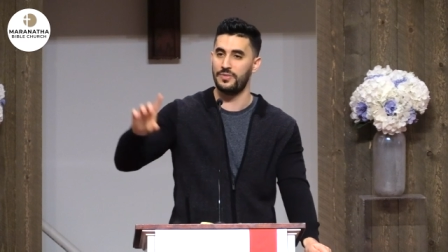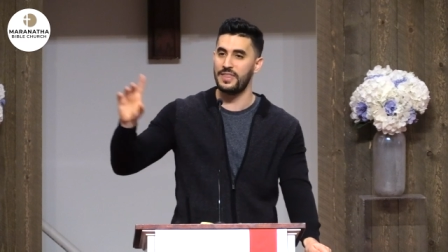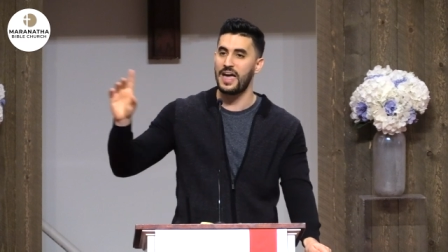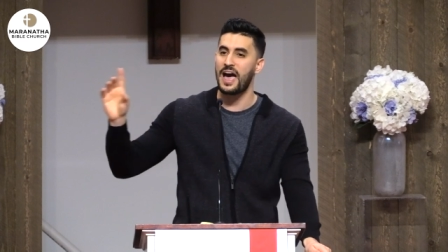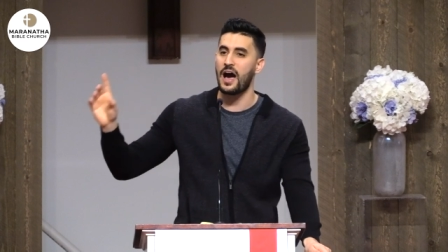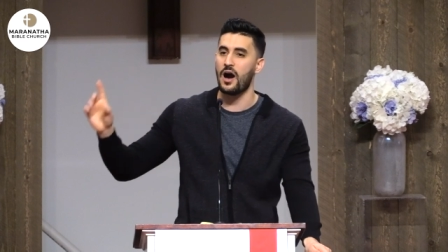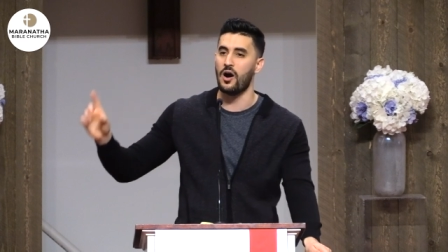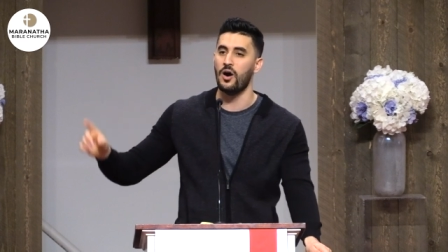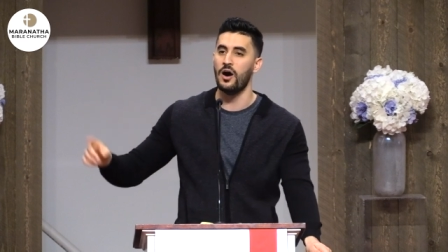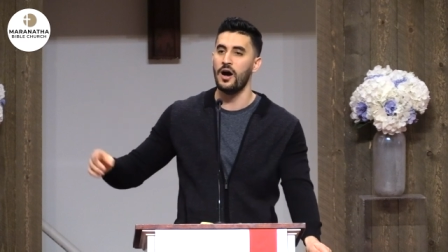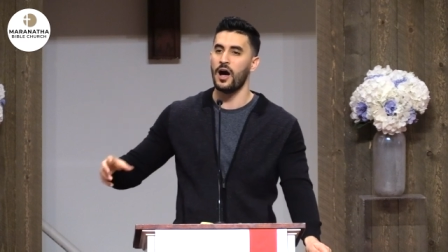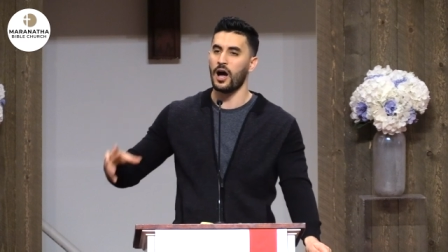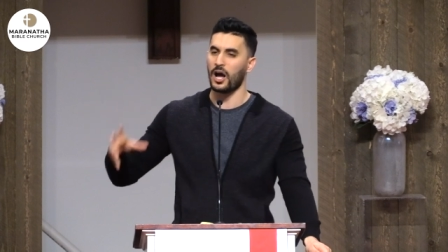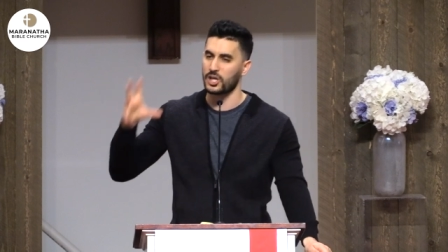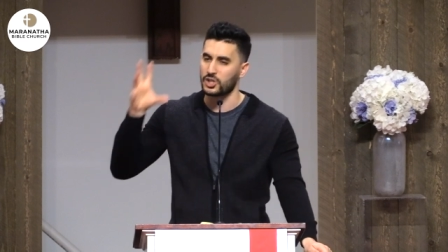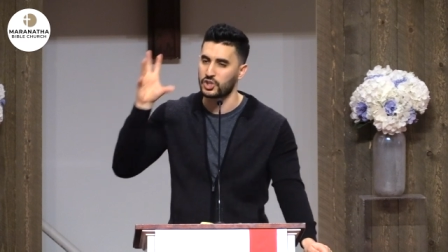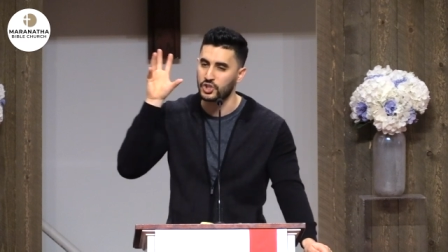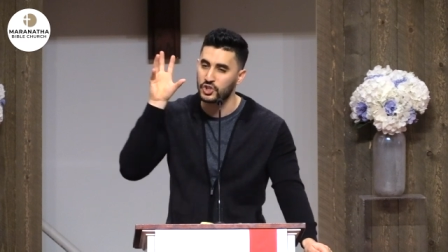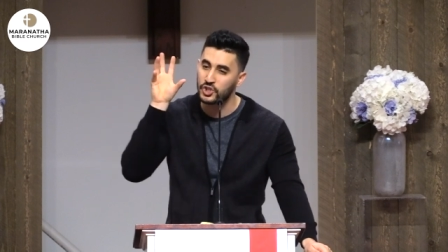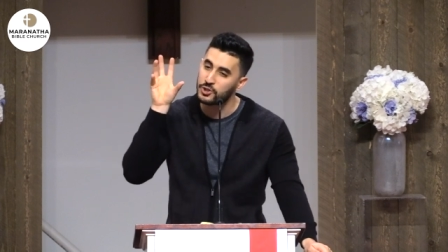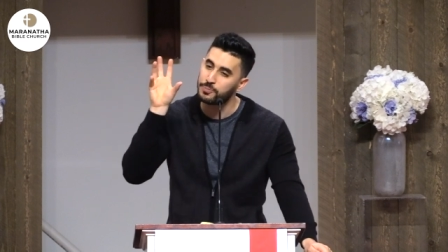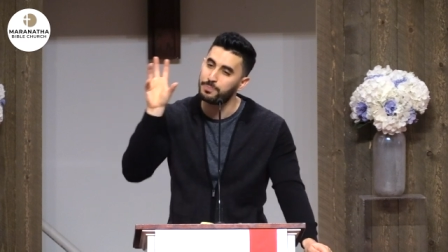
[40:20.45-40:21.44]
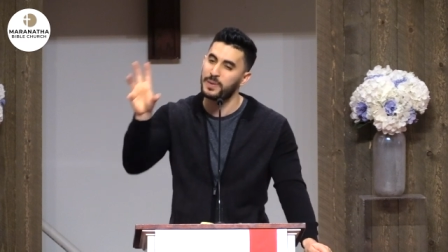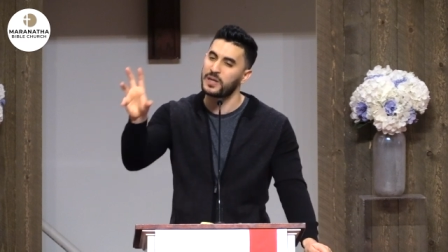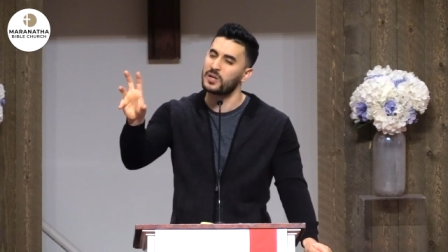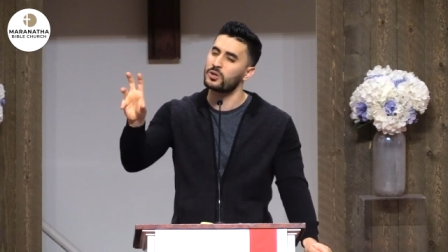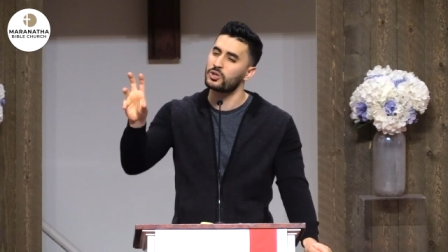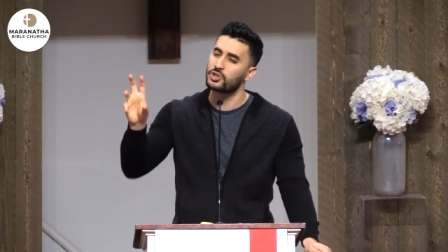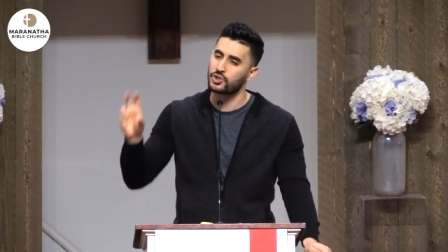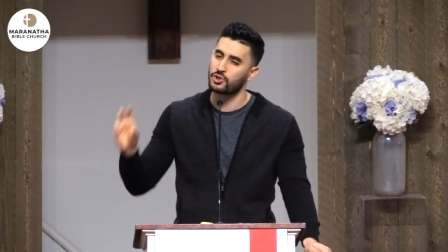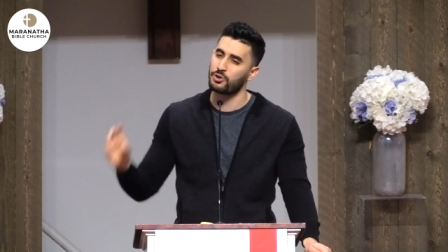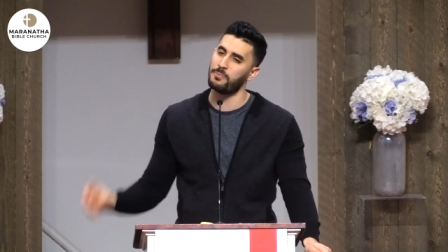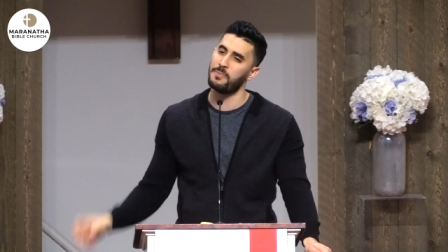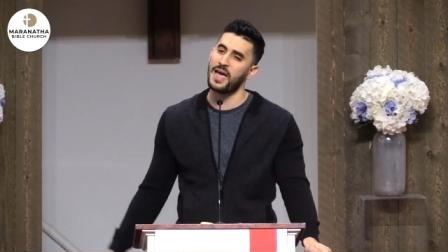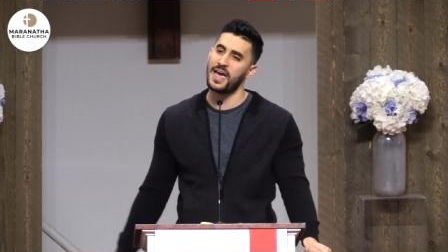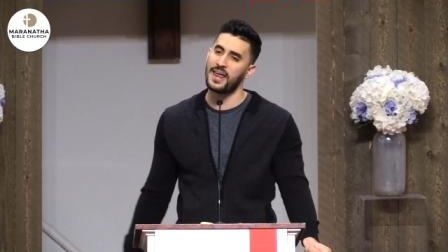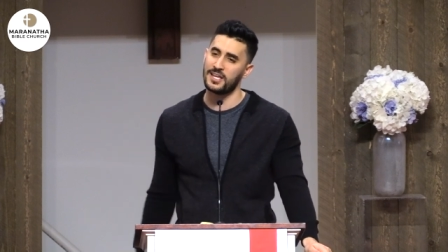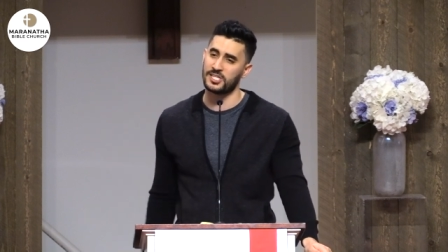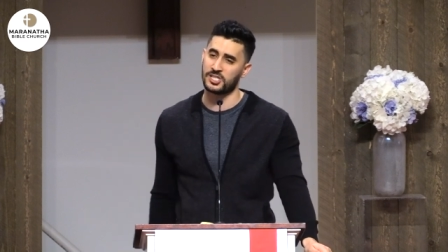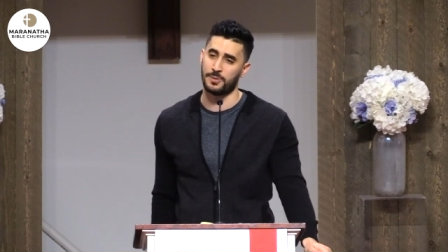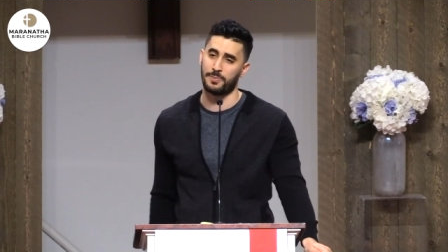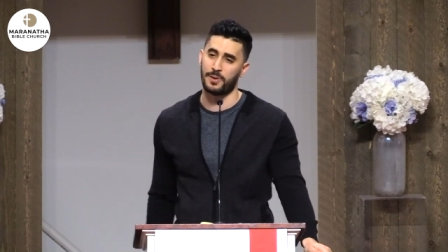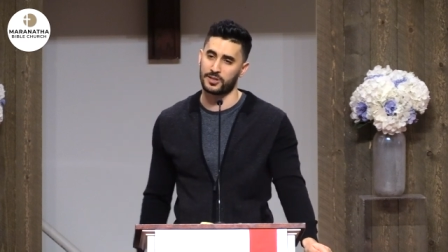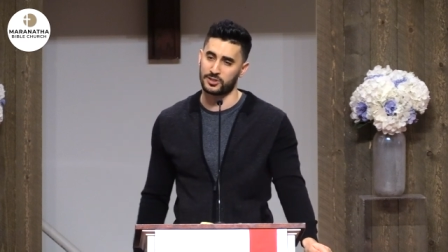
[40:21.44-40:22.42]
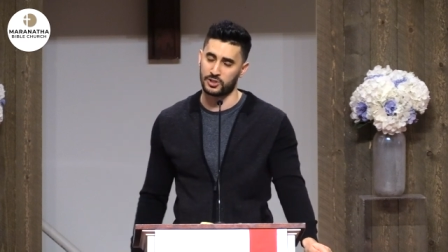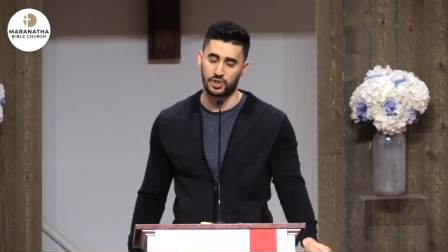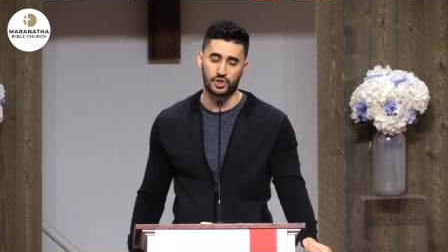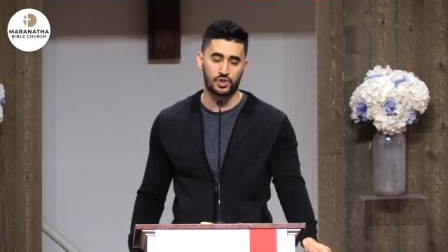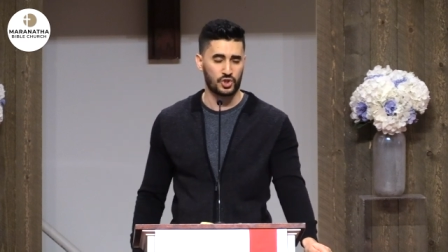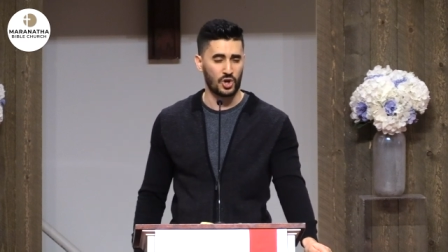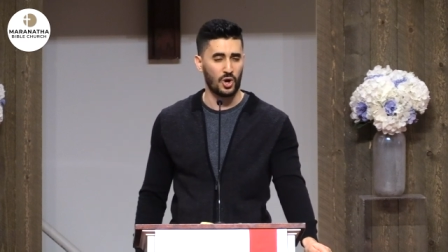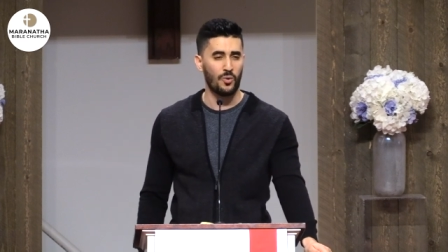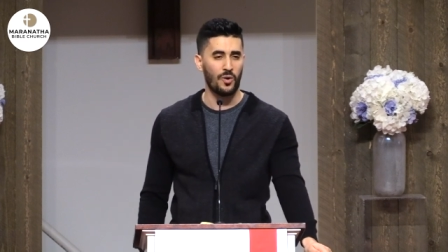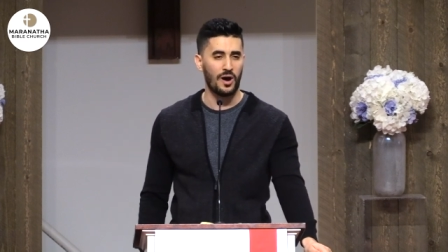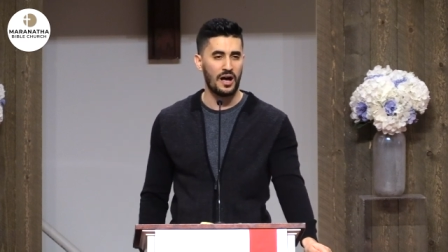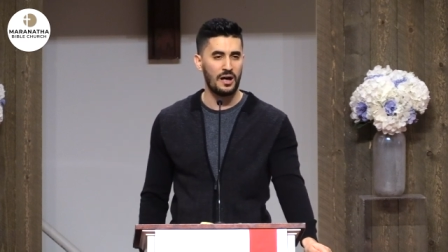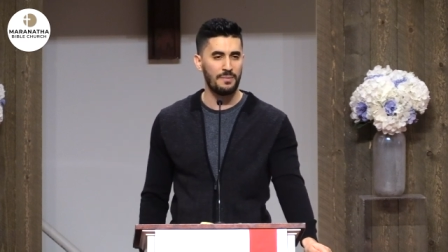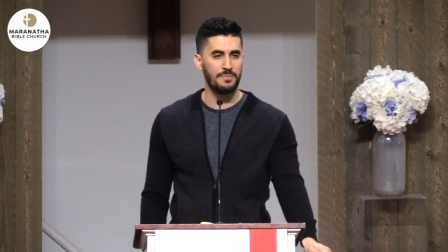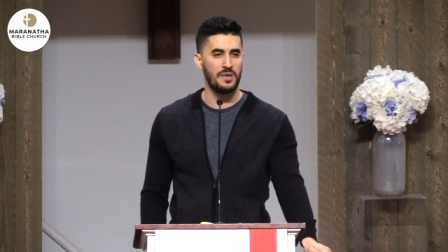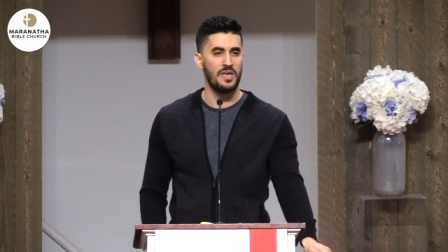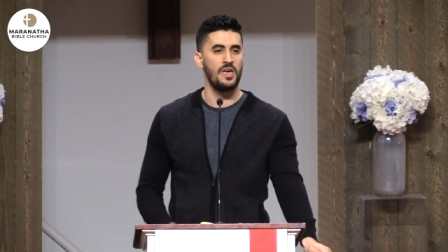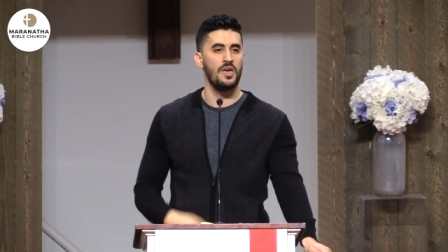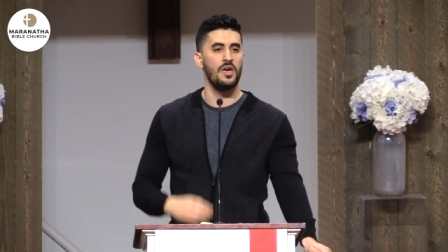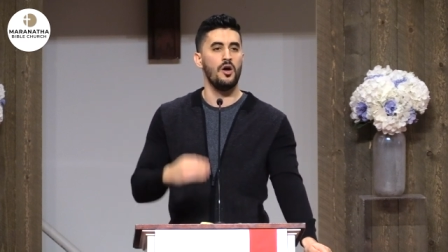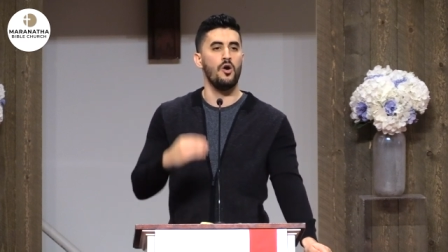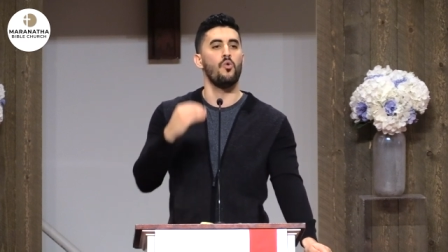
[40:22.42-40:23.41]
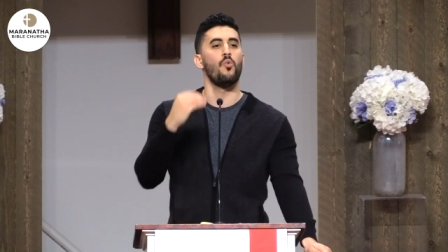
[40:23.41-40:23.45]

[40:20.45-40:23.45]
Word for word: Now, a spiritual man is about to show up.